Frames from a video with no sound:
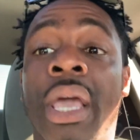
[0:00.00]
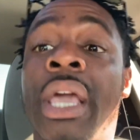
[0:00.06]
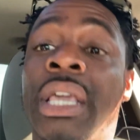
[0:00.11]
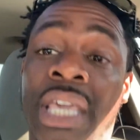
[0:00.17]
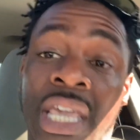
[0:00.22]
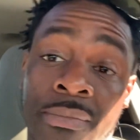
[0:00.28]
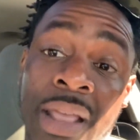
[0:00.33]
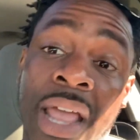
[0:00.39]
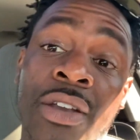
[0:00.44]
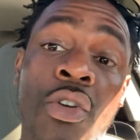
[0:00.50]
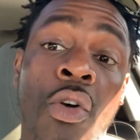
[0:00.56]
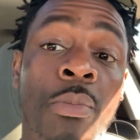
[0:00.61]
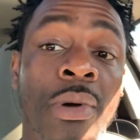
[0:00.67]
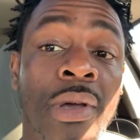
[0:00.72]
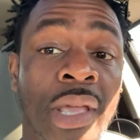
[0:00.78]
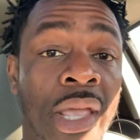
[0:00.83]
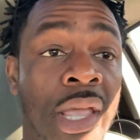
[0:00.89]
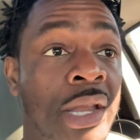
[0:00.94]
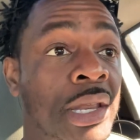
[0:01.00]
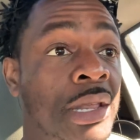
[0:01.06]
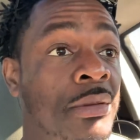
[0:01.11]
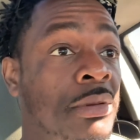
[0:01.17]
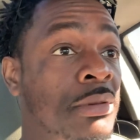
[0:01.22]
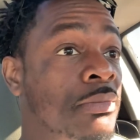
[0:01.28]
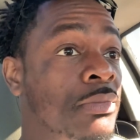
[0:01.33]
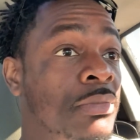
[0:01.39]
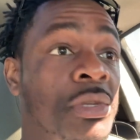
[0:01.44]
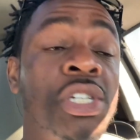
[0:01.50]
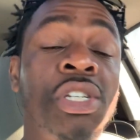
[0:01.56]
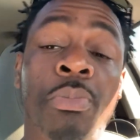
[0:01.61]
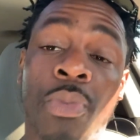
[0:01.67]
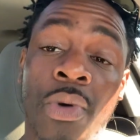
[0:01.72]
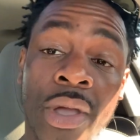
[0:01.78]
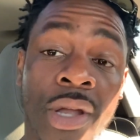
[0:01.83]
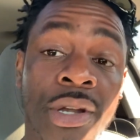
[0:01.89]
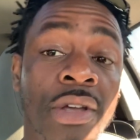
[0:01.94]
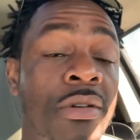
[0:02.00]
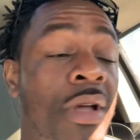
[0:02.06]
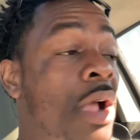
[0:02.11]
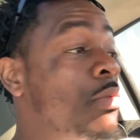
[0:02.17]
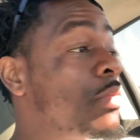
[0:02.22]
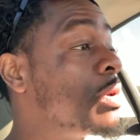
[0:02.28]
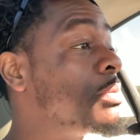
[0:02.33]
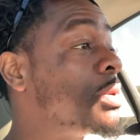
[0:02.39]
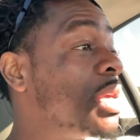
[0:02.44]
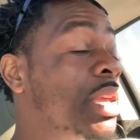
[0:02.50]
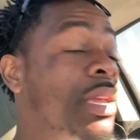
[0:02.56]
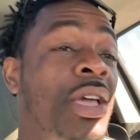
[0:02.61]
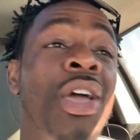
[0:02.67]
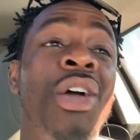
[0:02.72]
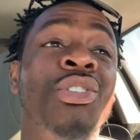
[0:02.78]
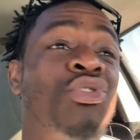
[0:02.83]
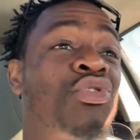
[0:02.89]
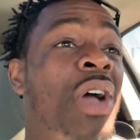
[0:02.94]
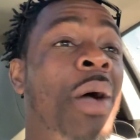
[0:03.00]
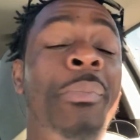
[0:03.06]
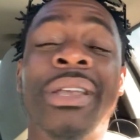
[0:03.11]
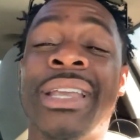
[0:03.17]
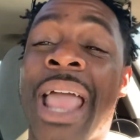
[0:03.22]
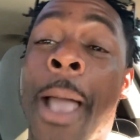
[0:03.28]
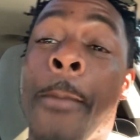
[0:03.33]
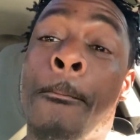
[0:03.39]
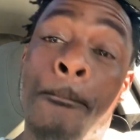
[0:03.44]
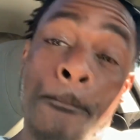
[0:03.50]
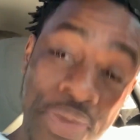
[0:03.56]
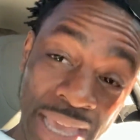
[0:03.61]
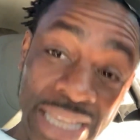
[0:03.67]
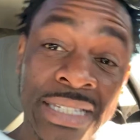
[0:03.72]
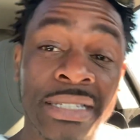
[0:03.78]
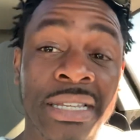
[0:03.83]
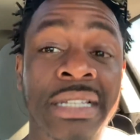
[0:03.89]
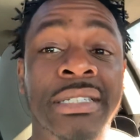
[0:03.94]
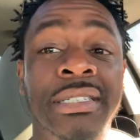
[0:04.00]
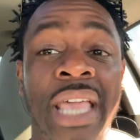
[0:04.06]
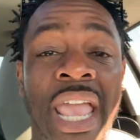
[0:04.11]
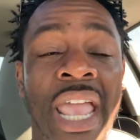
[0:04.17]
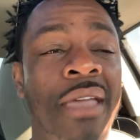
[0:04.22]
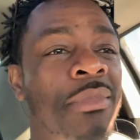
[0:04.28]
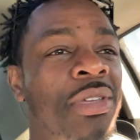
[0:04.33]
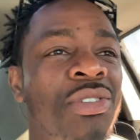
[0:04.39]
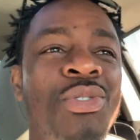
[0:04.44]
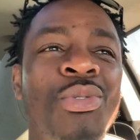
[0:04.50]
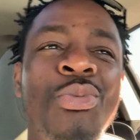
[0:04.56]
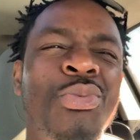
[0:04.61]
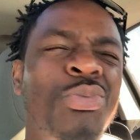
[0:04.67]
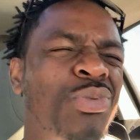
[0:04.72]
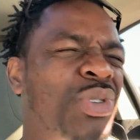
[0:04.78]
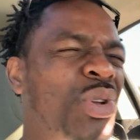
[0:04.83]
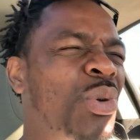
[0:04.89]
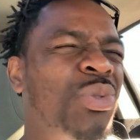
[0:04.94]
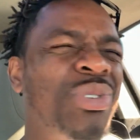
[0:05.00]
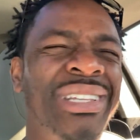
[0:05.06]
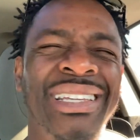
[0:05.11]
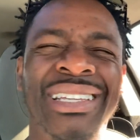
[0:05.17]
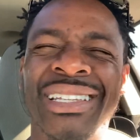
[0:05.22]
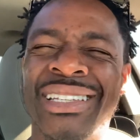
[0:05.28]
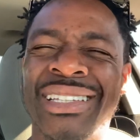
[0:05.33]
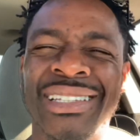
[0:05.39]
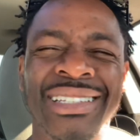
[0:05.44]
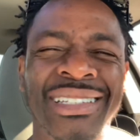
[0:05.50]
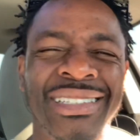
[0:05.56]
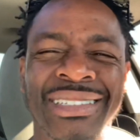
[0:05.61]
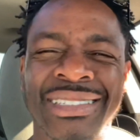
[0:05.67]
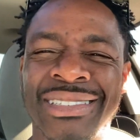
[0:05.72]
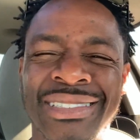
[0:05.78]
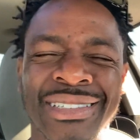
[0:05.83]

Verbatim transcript: Keep that notebook handy. It's your boy Underground Rim King, dropping that business game. And you know this.